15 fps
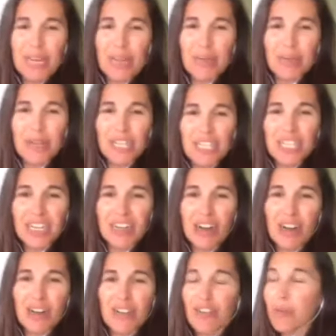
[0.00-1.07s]
appreciate
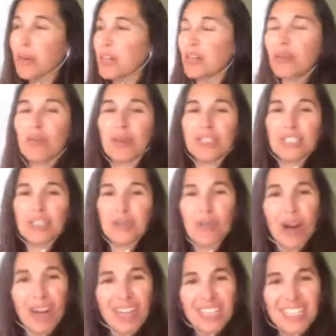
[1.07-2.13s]
all everyone who wants to
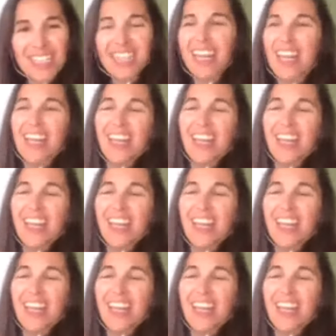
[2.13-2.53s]
watch